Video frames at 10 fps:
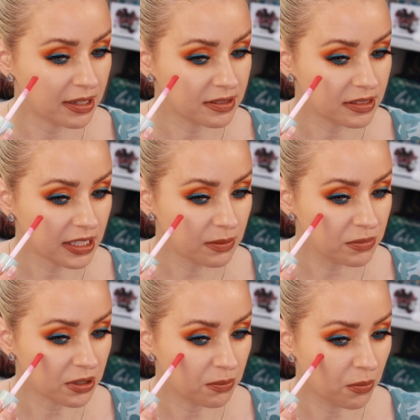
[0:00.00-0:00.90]
it
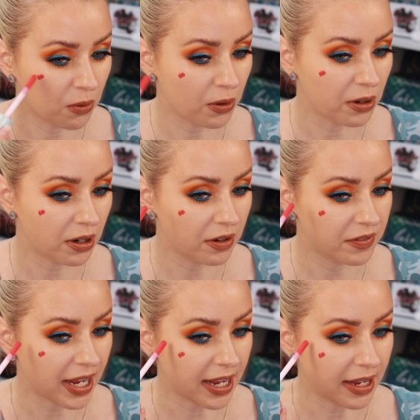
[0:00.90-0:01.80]
seemed more of
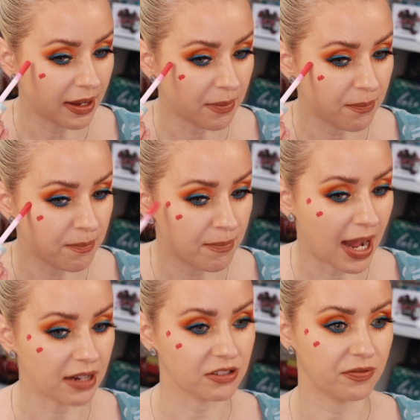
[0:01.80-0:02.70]
a
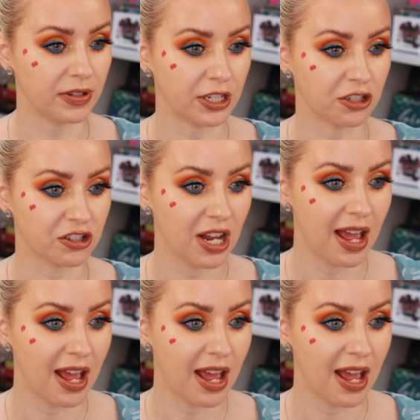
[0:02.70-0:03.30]
matte finish.